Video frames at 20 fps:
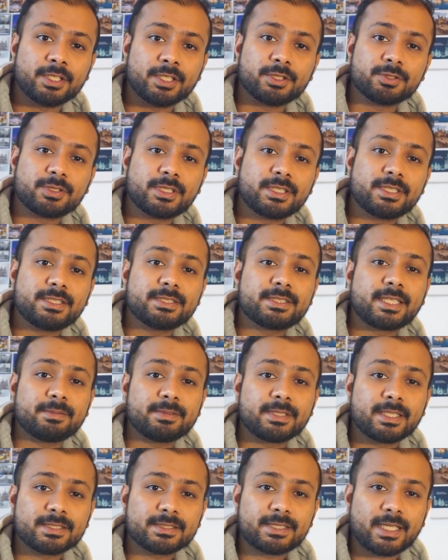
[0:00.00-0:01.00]
usually these
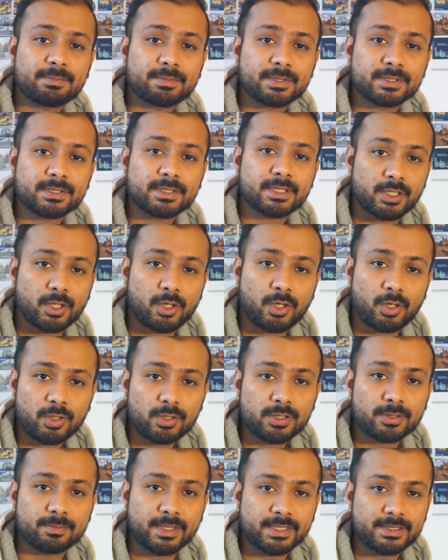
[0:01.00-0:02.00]
seminars happen in
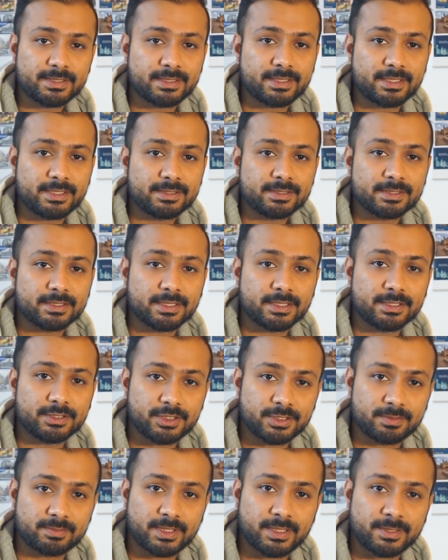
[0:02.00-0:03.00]
all the big cities in
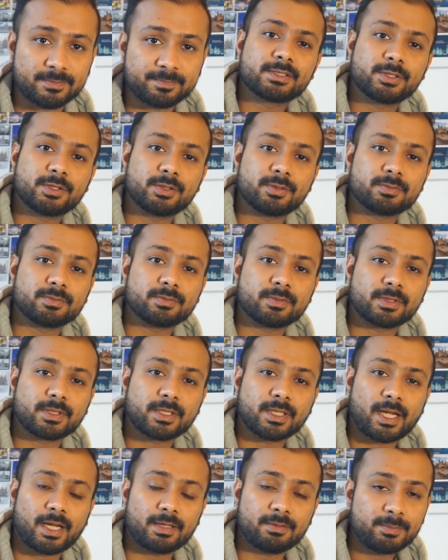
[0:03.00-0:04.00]
Germany. So
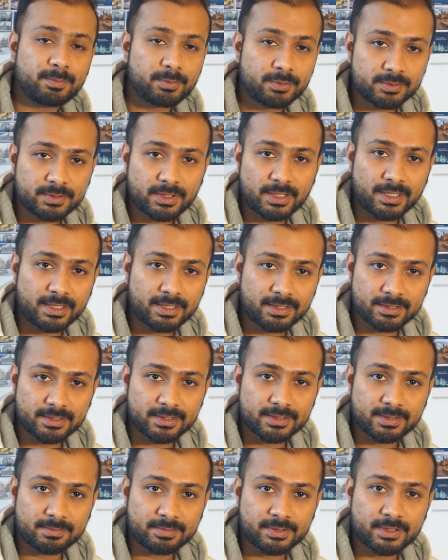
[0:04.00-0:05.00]
I will post the link in the
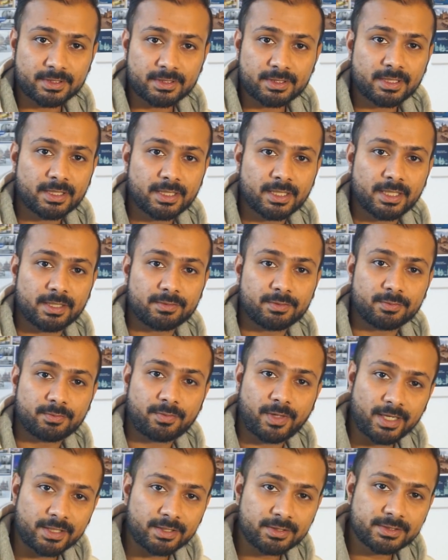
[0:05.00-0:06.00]
description. If you
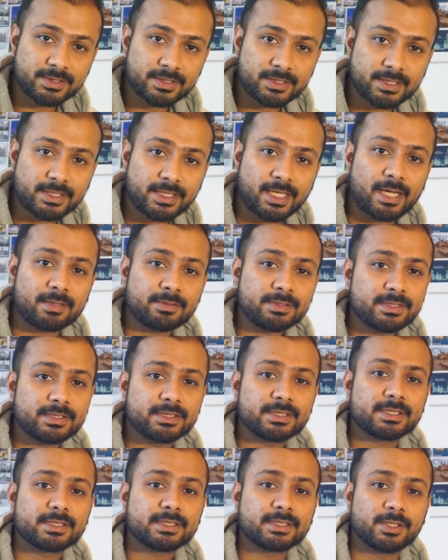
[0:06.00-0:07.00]
find your city, I will
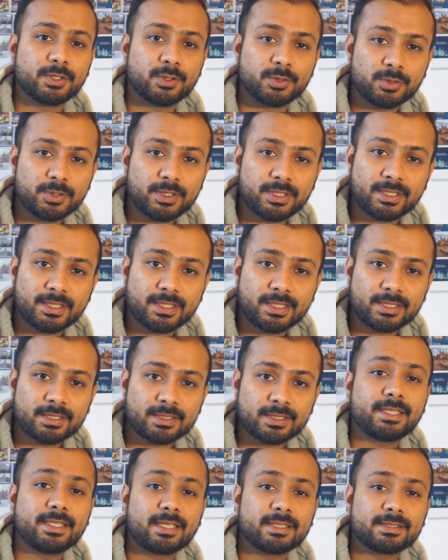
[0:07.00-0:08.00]
suggest go there.
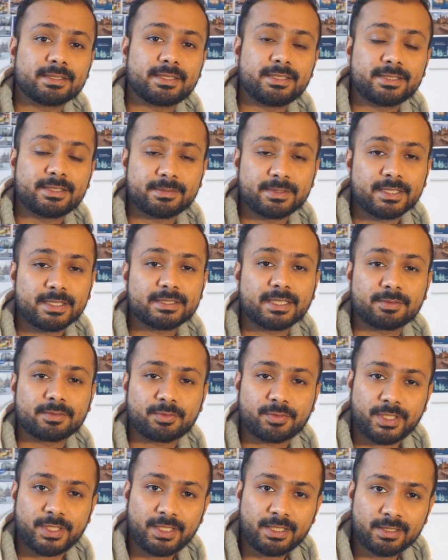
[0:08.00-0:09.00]
These seminars are
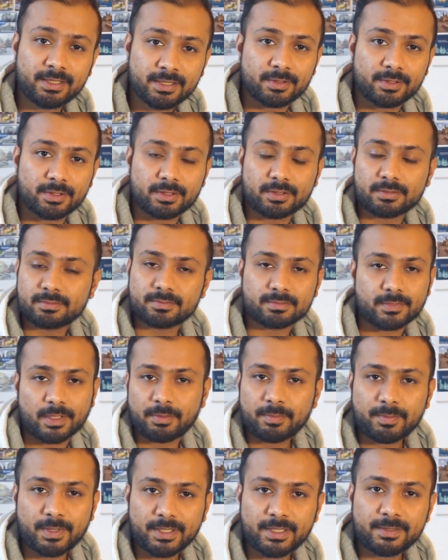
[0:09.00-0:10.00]
free for
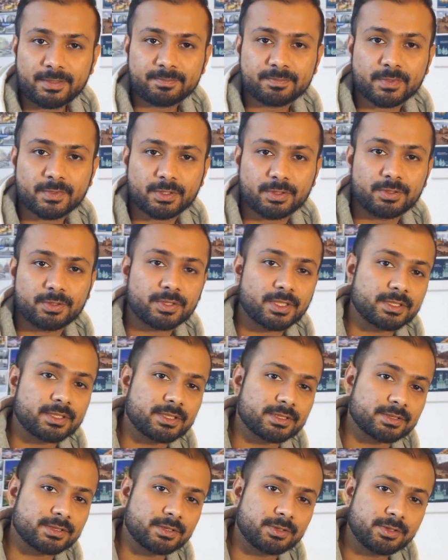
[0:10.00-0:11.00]
everybody, so you can
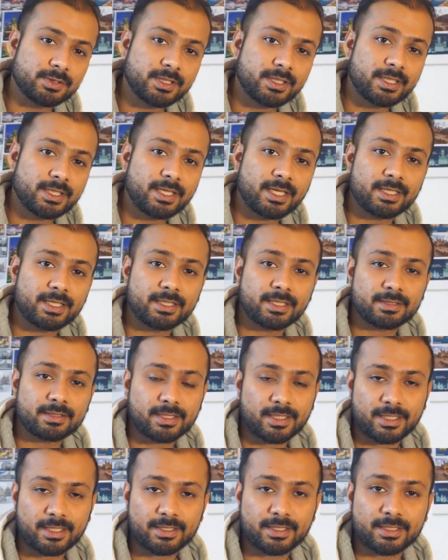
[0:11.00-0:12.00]
just go there and
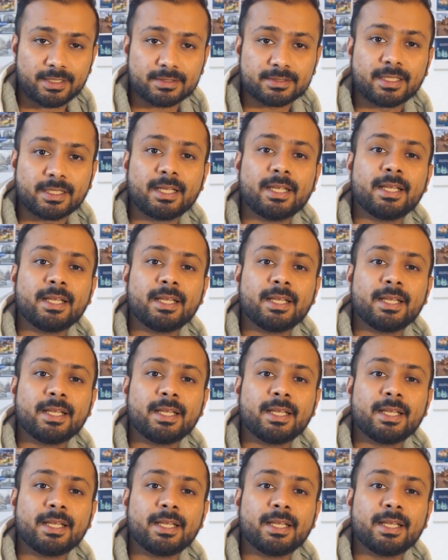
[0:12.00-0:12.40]
attend this.